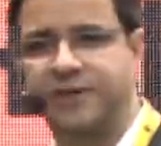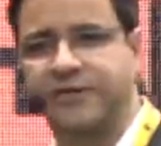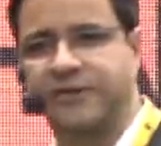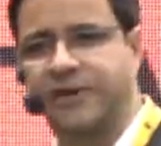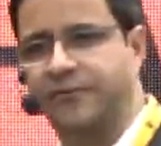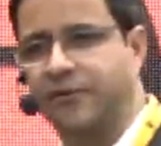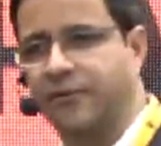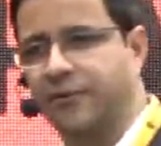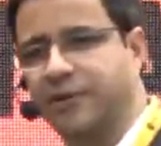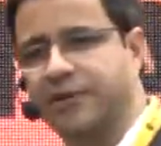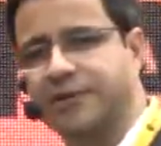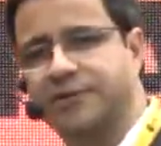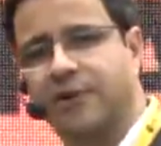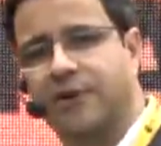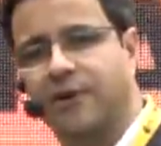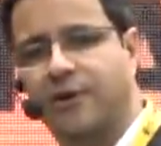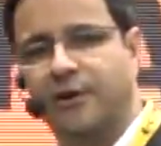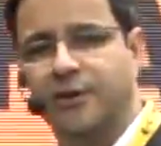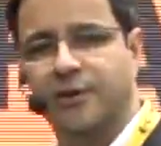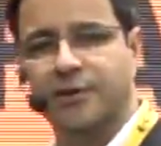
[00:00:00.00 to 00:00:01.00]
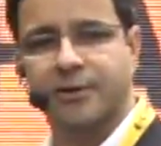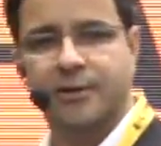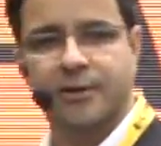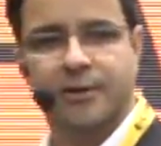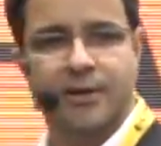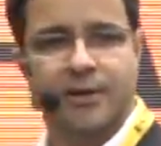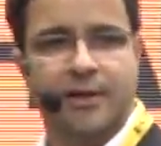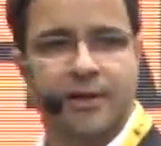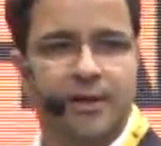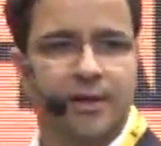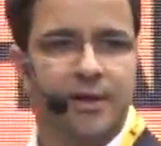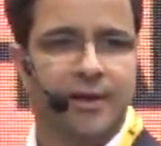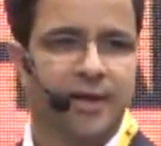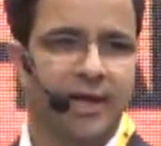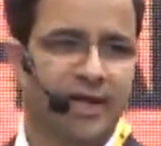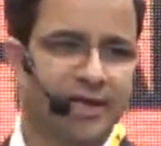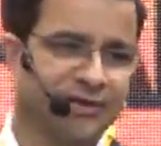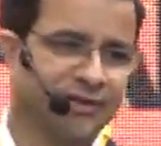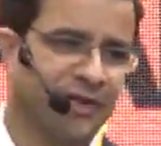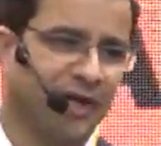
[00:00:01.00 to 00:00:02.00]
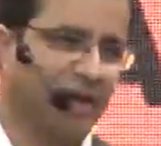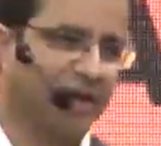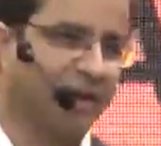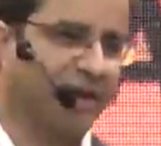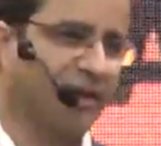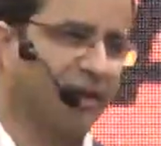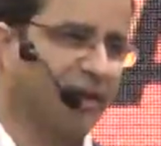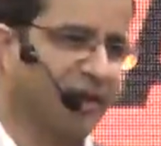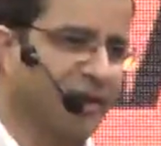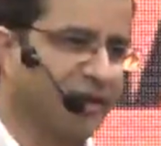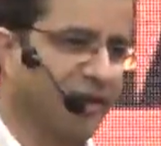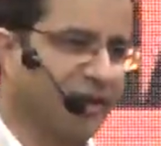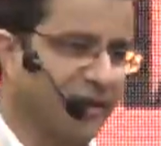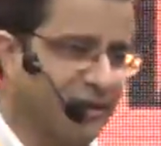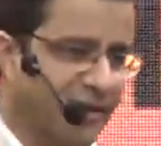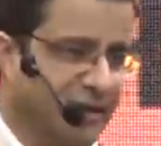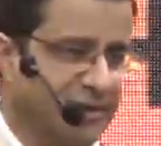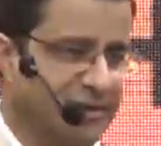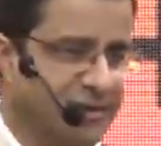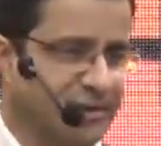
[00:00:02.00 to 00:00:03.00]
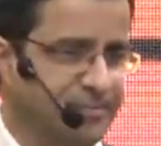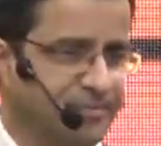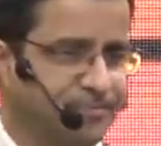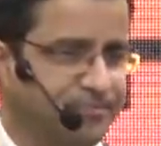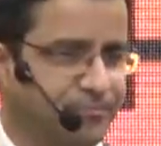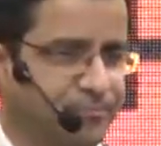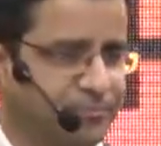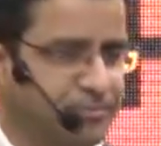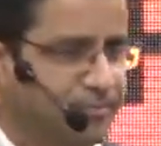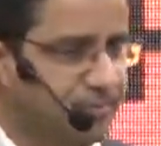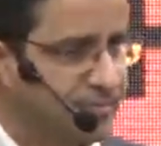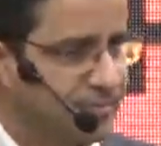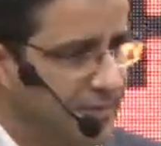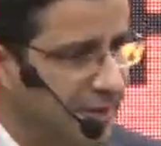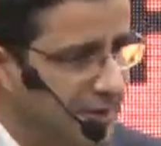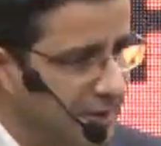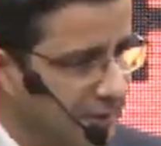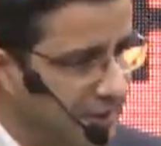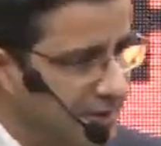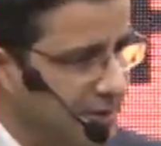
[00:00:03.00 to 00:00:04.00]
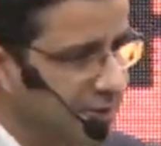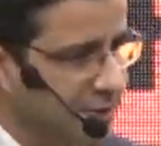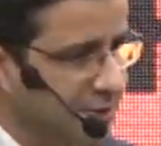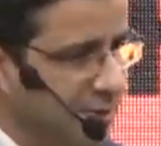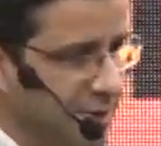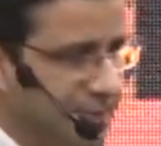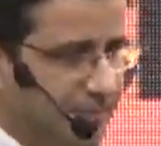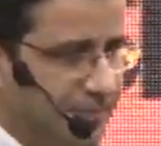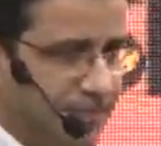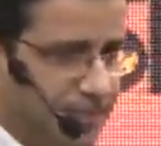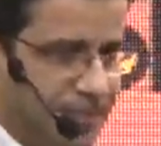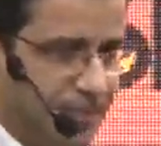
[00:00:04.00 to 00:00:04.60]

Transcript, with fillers: we have a focus on agile and R&D areas. So